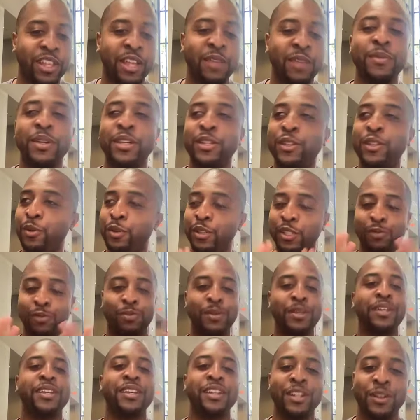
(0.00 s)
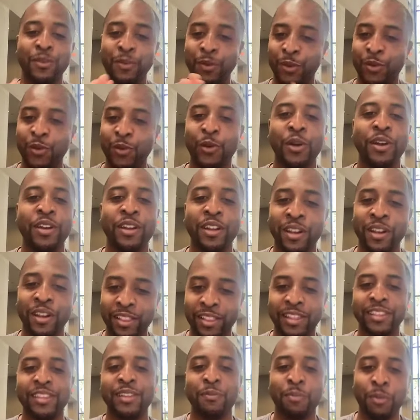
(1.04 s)
Let me do the speaking, the recording, the
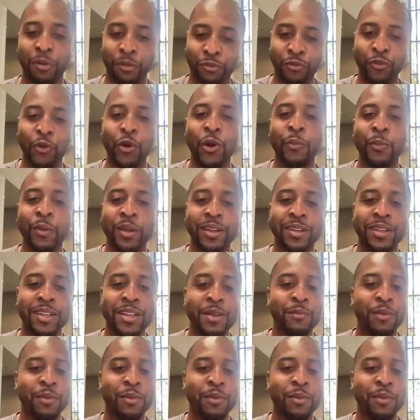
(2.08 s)
other, the performing.